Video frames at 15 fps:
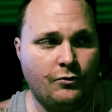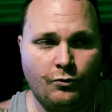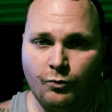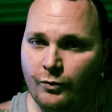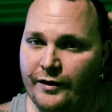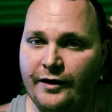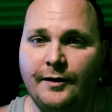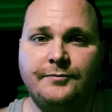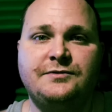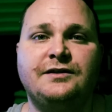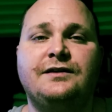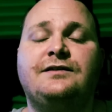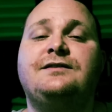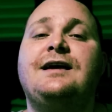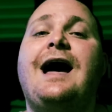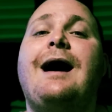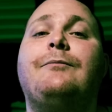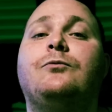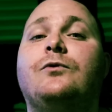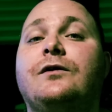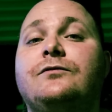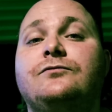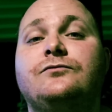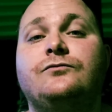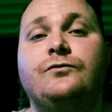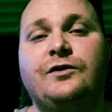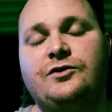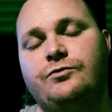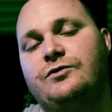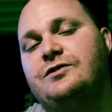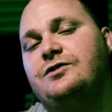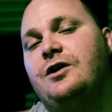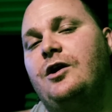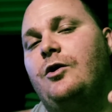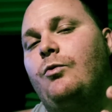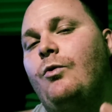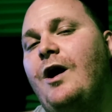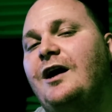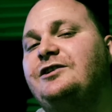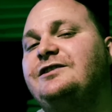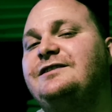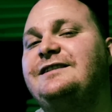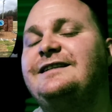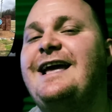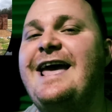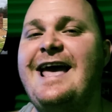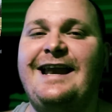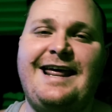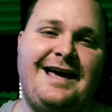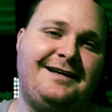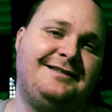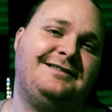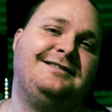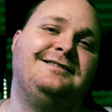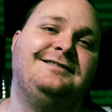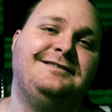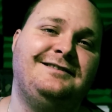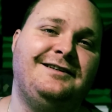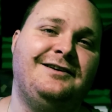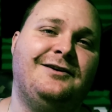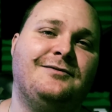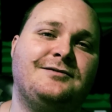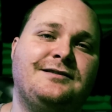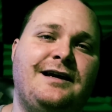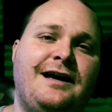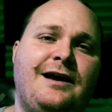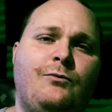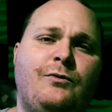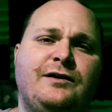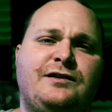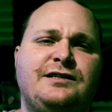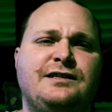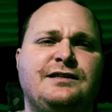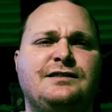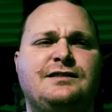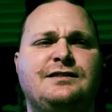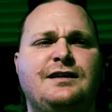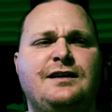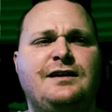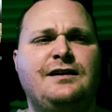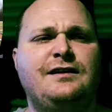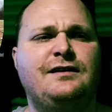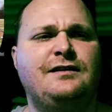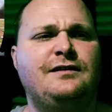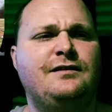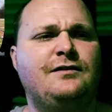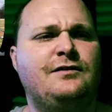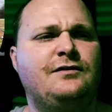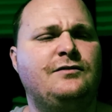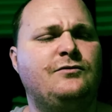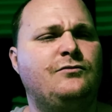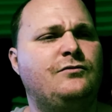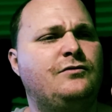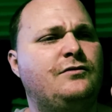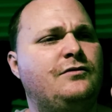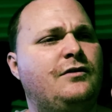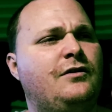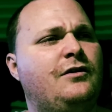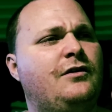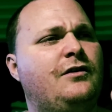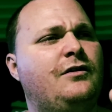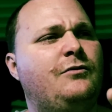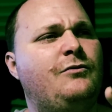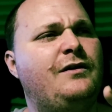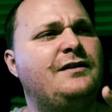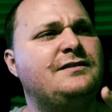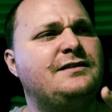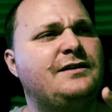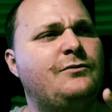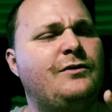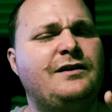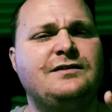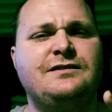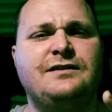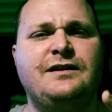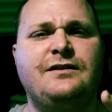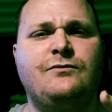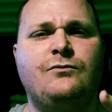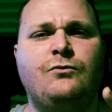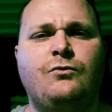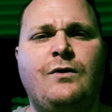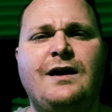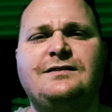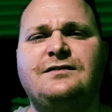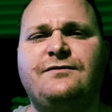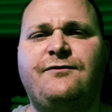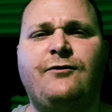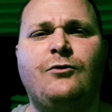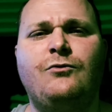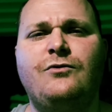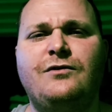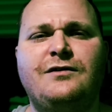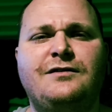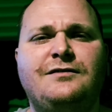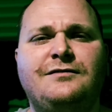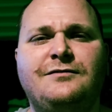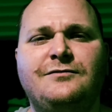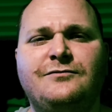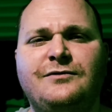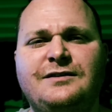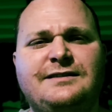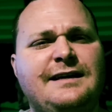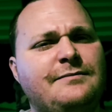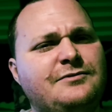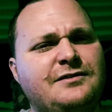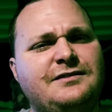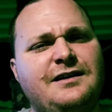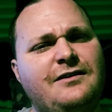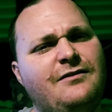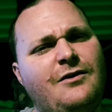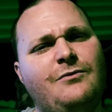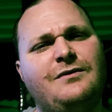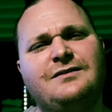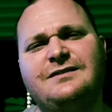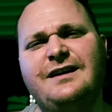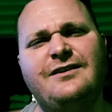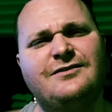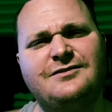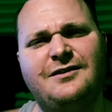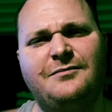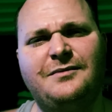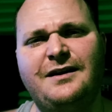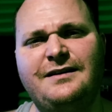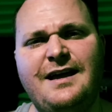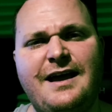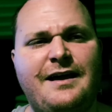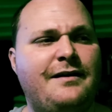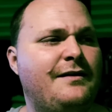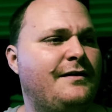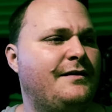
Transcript: went up to the top one, which was Washington Annex, you know what I'm saying? Which is, what is it? West Florida Reception Center, I want to say, or something like that.